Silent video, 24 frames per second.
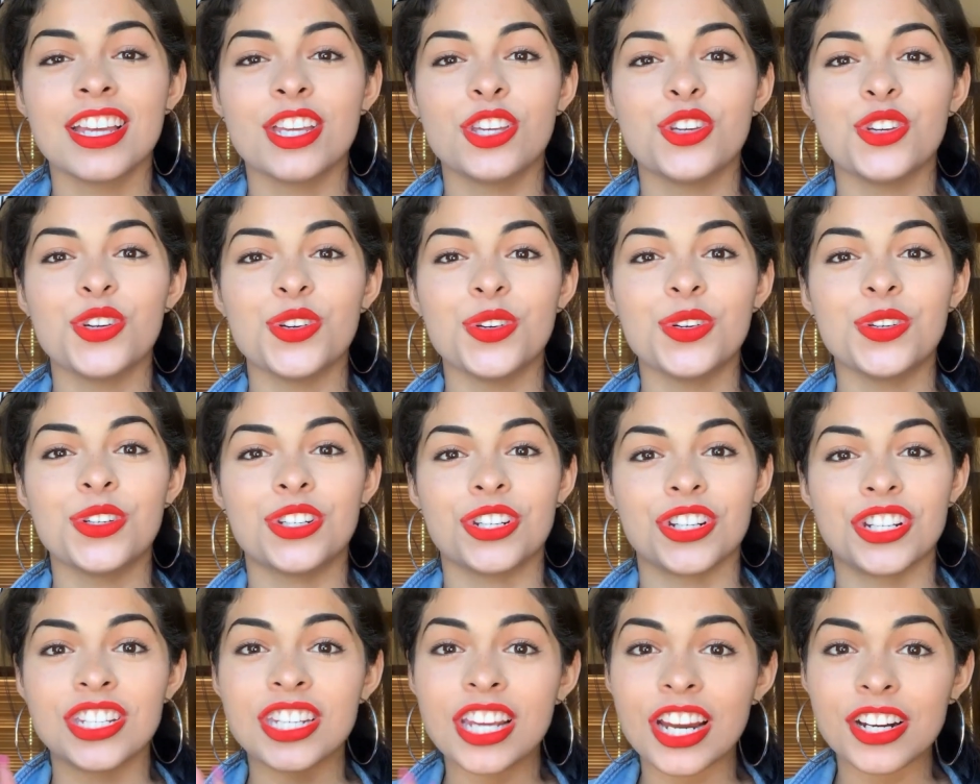You
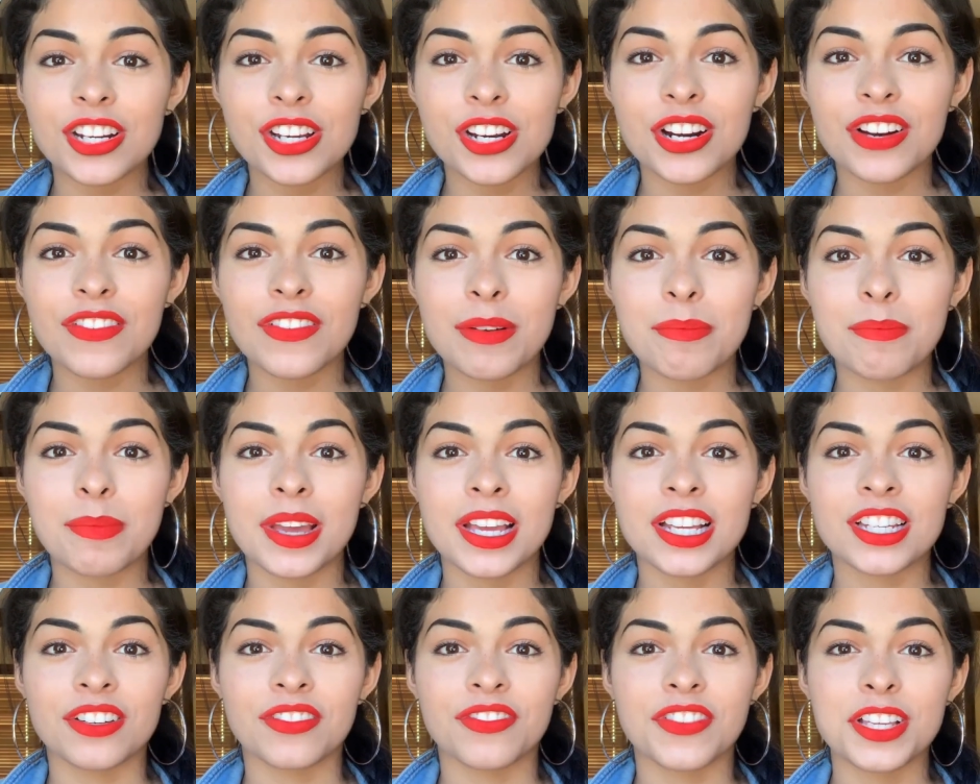should share your event
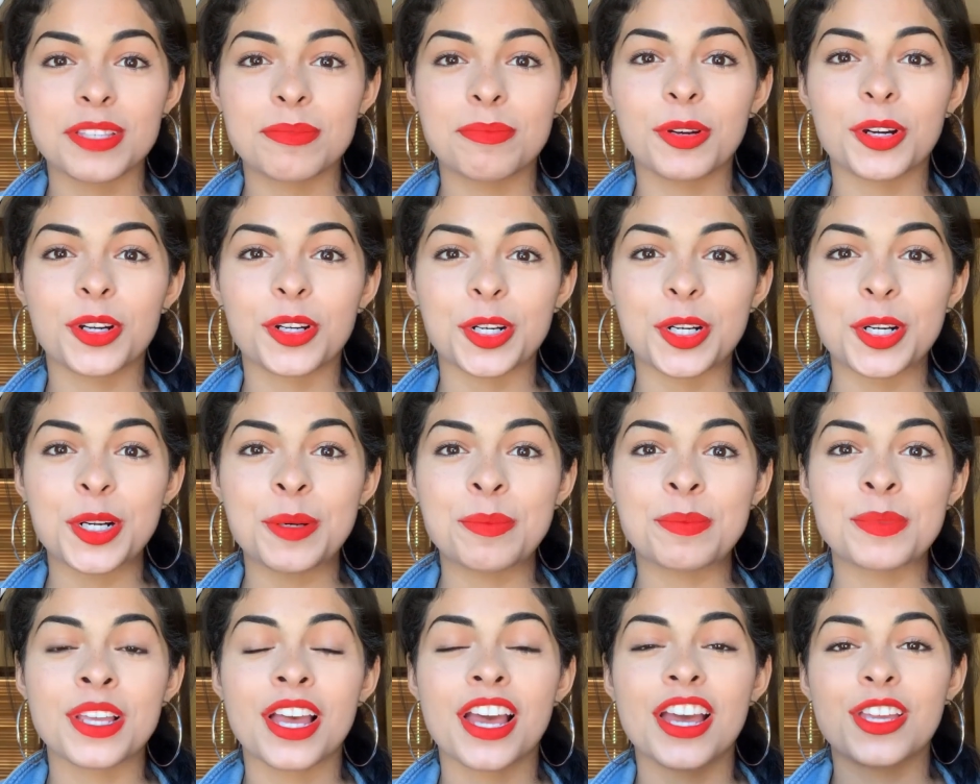page on Facebook
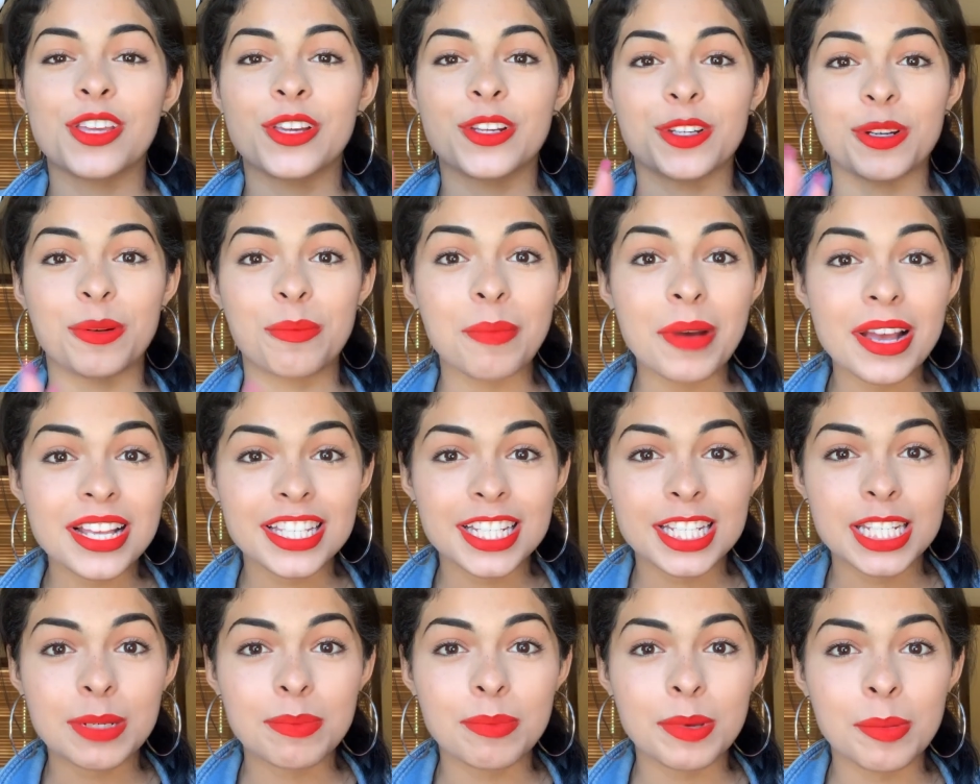groups. You should
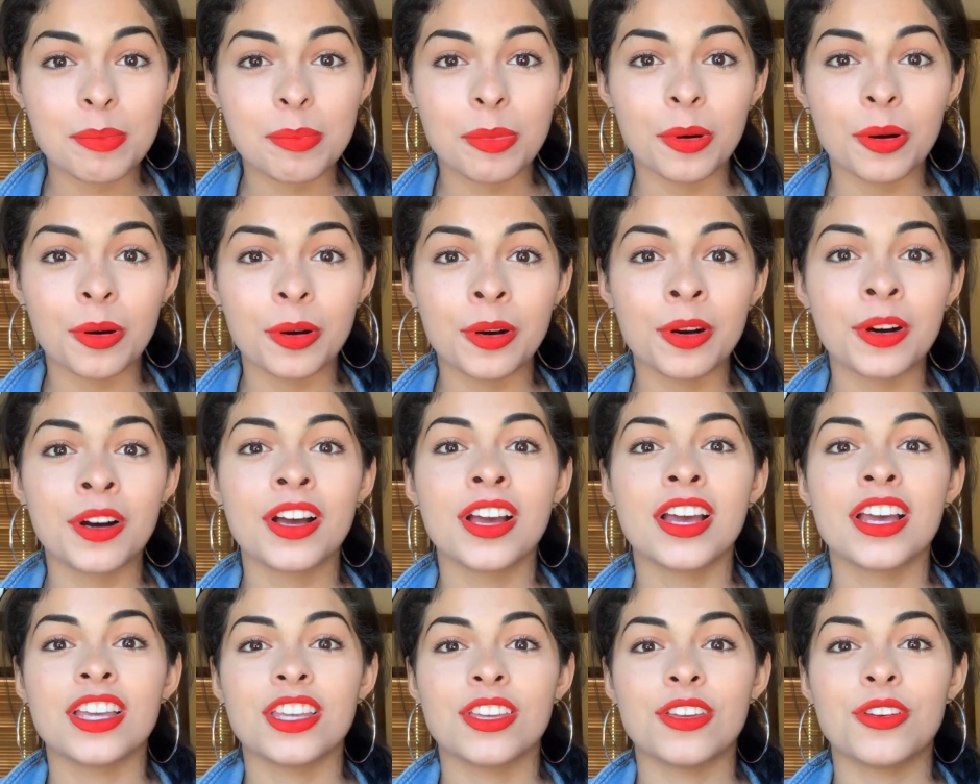message people.
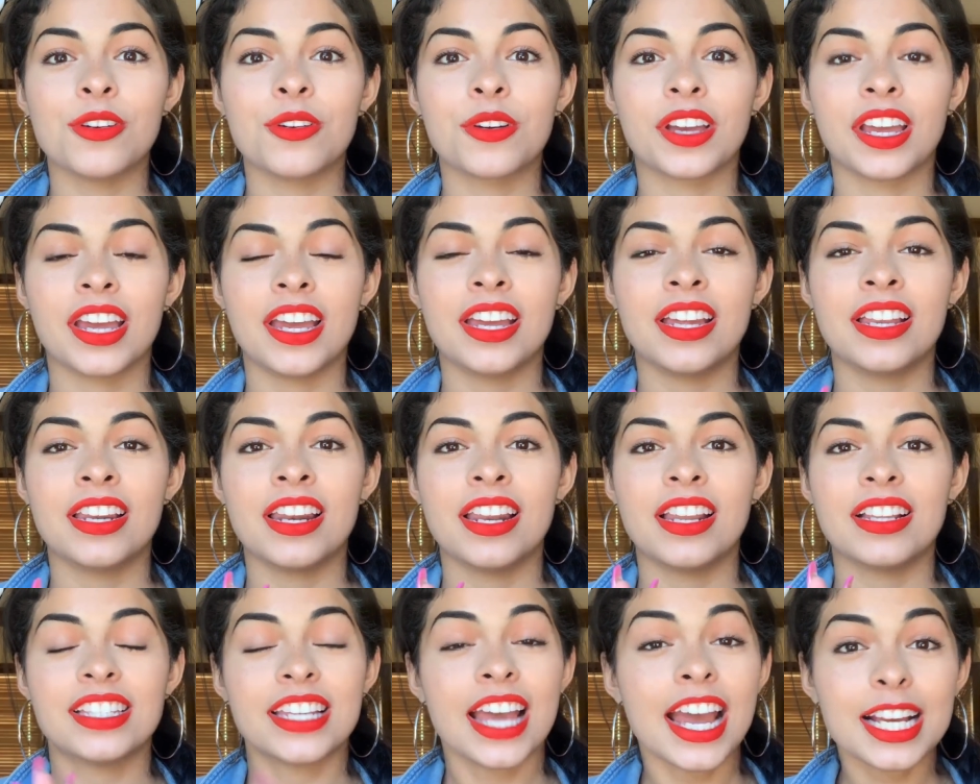You
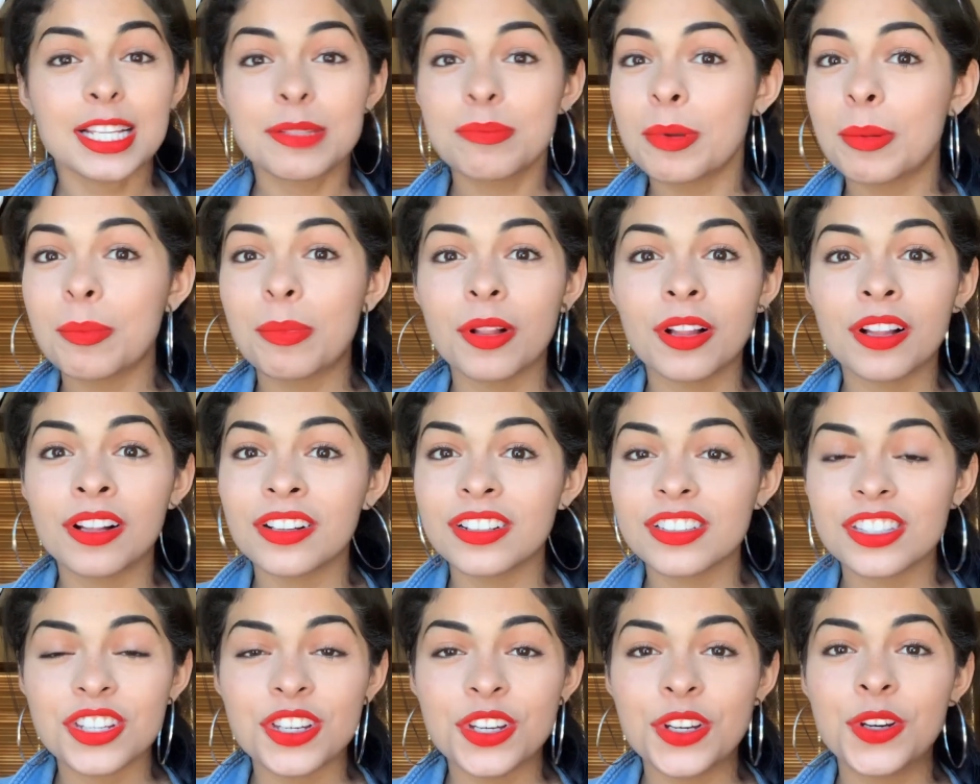can text
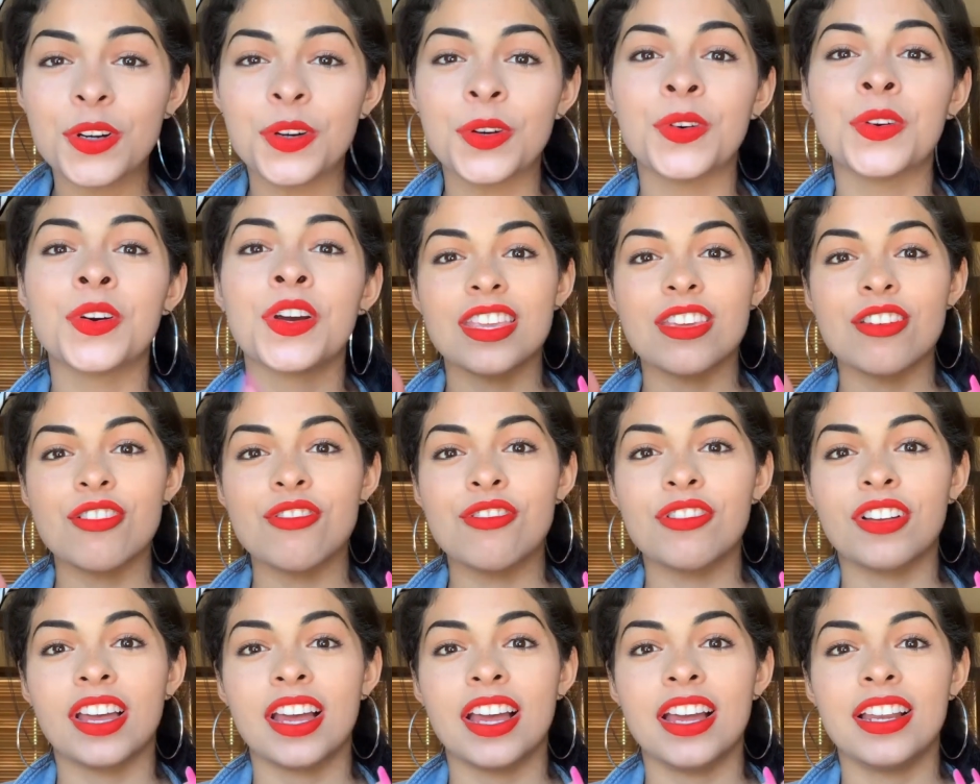people too.
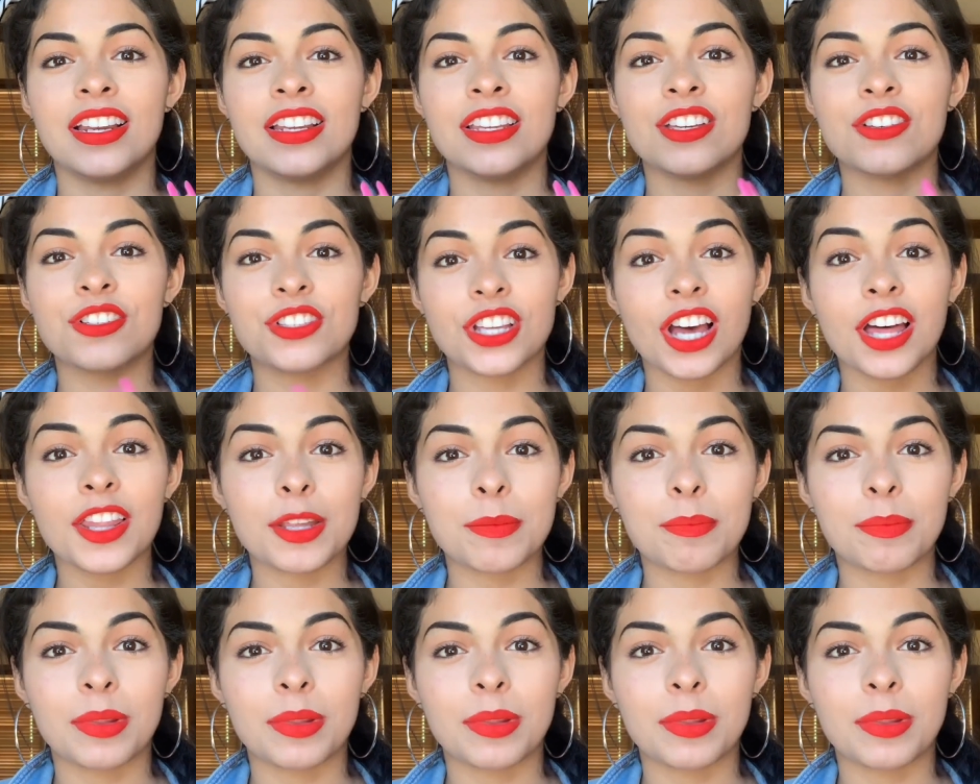You can use other